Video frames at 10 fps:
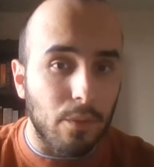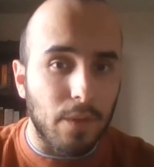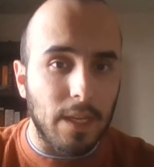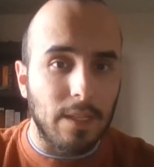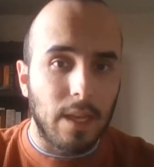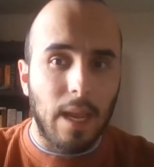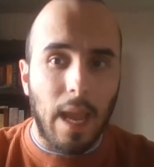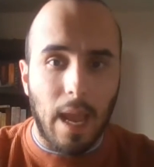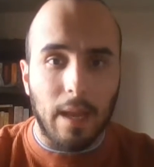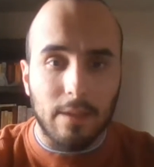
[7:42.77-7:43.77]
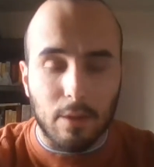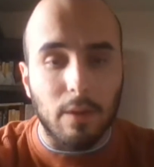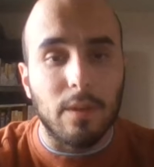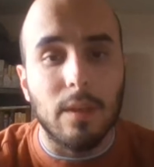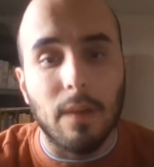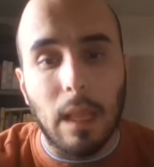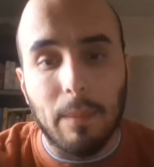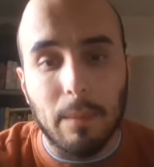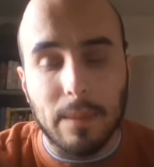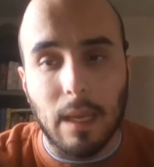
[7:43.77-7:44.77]
feet and start to develop
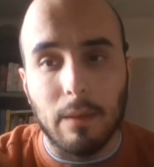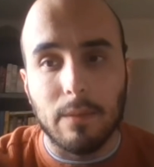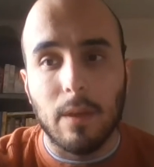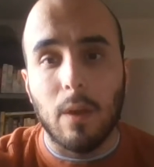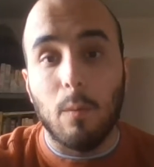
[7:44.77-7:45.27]
themselves.